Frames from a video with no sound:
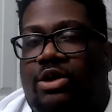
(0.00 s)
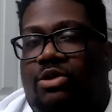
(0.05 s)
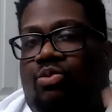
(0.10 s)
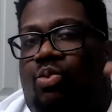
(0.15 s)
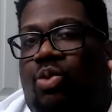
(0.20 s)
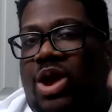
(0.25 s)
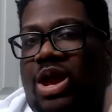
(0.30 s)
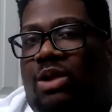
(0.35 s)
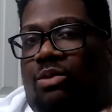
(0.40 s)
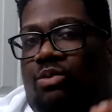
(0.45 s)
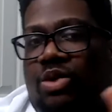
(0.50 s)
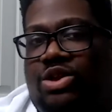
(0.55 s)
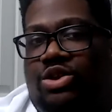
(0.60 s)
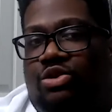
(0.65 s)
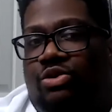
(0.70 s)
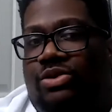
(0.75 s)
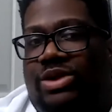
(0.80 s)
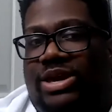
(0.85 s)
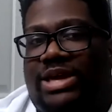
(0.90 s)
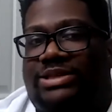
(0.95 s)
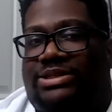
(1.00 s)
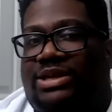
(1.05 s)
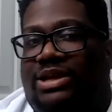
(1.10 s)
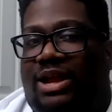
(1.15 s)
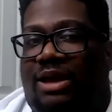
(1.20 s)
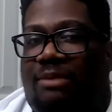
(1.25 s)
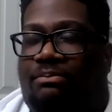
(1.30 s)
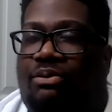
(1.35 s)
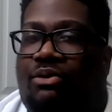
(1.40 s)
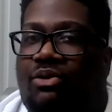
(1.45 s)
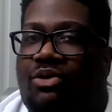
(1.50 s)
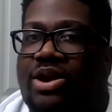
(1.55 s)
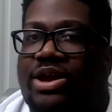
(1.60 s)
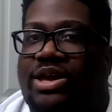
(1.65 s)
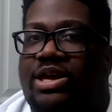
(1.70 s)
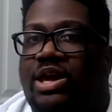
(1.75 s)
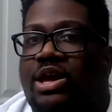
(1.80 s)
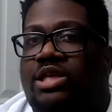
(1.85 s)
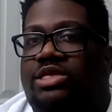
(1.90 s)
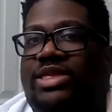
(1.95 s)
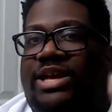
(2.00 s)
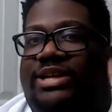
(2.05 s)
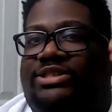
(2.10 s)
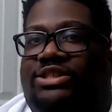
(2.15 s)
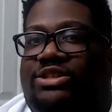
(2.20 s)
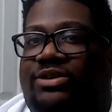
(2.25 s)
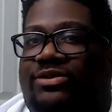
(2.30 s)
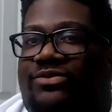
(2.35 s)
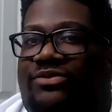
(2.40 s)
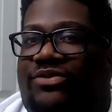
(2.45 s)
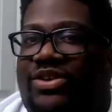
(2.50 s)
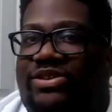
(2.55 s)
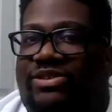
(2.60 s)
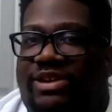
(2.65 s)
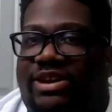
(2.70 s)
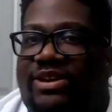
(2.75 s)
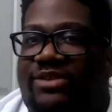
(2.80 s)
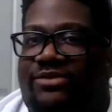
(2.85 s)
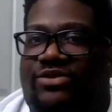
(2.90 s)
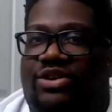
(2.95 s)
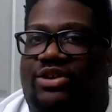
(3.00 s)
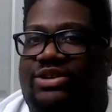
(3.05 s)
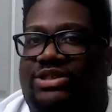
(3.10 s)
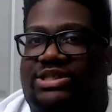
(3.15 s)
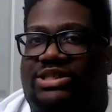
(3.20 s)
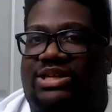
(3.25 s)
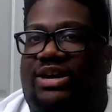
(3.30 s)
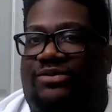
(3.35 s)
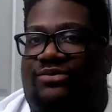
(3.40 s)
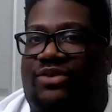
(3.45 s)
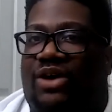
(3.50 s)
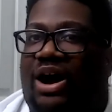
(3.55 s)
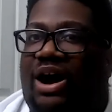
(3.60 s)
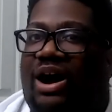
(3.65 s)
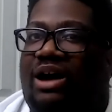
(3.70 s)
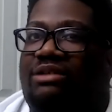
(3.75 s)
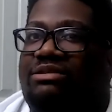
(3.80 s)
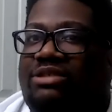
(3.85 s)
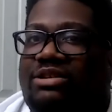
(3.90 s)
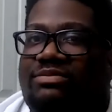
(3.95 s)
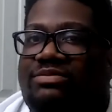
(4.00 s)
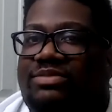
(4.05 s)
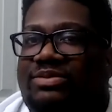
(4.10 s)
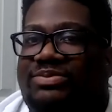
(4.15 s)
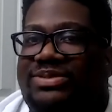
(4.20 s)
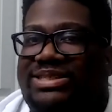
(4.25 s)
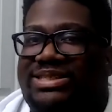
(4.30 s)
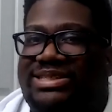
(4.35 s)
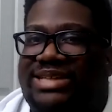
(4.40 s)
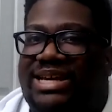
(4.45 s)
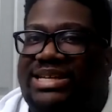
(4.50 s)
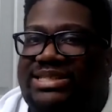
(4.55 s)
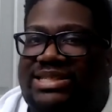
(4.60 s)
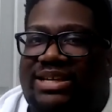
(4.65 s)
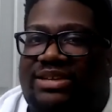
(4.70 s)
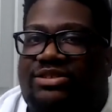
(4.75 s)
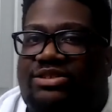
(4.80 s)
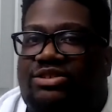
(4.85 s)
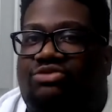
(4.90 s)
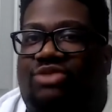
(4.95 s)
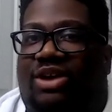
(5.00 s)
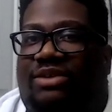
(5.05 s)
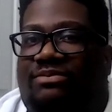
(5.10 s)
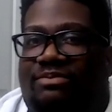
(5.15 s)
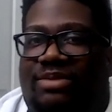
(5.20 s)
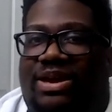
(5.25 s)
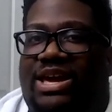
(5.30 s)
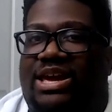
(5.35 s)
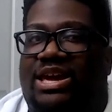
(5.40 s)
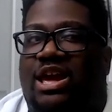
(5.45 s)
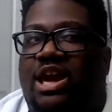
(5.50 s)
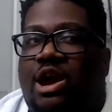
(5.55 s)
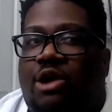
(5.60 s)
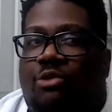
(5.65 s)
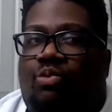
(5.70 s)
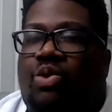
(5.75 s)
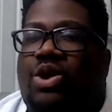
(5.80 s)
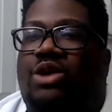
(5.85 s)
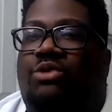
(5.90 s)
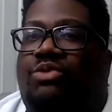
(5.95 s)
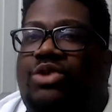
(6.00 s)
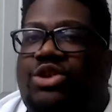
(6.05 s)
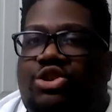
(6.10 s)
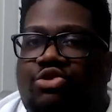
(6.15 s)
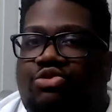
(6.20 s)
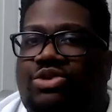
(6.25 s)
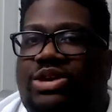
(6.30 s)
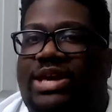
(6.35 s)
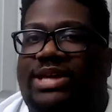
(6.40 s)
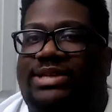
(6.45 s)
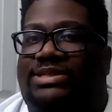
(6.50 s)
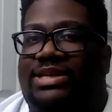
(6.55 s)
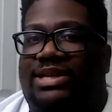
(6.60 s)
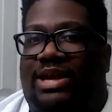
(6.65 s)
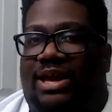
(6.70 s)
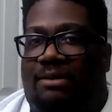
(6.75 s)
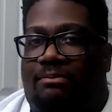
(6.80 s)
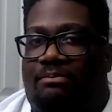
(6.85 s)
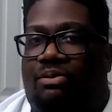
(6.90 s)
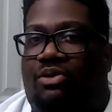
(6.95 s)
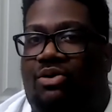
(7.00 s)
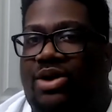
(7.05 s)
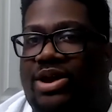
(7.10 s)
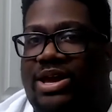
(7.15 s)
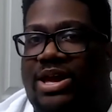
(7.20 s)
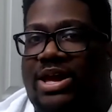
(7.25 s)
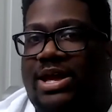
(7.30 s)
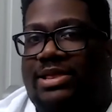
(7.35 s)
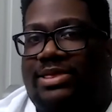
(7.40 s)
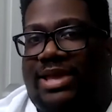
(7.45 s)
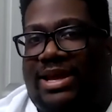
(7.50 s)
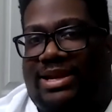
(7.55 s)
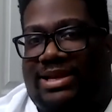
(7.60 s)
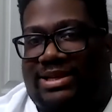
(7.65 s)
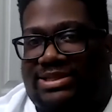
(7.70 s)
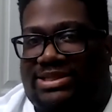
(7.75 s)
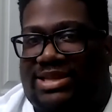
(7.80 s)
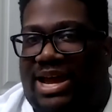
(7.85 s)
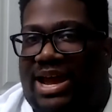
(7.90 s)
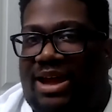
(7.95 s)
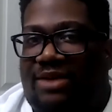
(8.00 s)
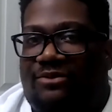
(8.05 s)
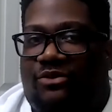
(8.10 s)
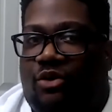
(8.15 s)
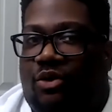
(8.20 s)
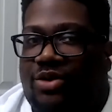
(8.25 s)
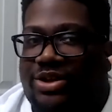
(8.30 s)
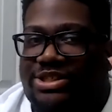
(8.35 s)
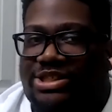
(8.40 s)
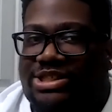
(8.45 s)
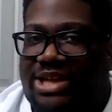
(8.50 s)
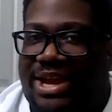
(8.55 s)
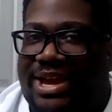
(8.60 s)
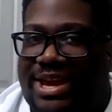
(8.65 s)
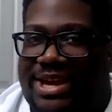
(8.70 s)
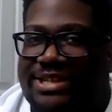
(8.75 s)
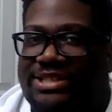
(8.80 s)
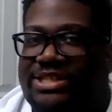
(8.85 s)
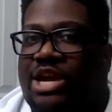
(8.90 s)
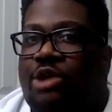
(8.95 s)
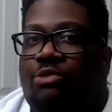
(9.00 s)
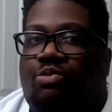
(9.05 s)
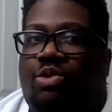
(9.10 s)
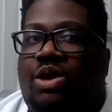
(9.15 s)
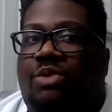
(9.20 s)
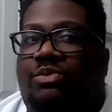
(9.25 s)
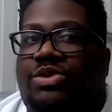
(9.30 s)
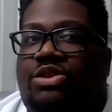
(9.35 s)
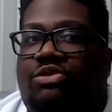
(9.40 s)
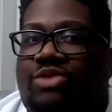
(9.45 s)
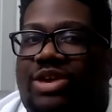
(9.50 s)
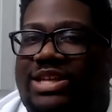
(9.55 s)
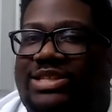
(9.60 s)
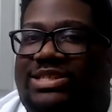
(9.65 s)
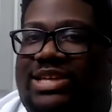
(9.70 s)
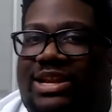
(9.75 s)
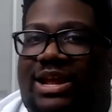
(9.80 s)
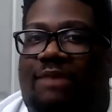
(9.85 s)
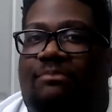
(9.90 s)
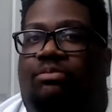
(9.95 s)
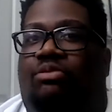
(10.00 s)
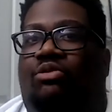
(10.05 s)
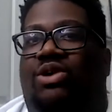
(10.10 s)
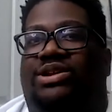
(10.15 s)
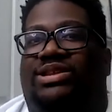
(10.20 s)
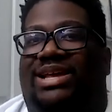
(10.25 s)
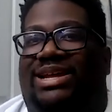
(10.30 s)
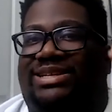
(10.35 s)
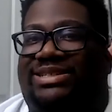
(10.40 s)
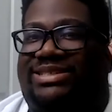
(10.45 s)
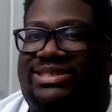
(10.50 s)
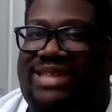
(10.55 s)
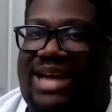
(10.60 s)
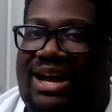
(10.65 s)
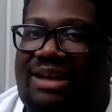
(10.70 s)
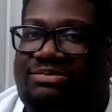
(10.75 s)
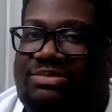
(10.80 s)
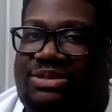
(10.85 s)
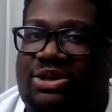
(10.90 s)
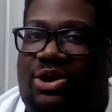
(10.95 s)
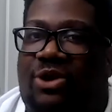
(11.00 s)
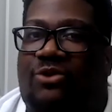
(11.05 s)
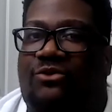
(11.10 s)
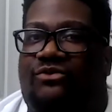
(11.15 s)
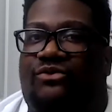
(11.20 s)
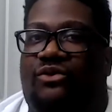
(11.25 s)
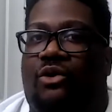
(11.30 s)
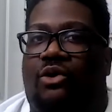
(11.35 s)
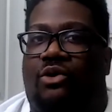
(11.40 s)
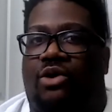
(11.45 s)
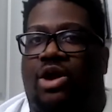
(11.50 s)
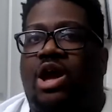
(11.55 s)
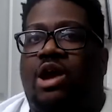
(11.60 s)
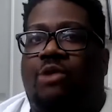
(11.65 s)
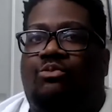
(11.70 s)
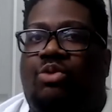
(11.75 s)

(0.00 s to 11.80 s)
When will you get to that point that you forgive yourself for all of the mistakes that you have made? When will you get to that point that it's time for a change? When will you get to that point that it's time to go forward?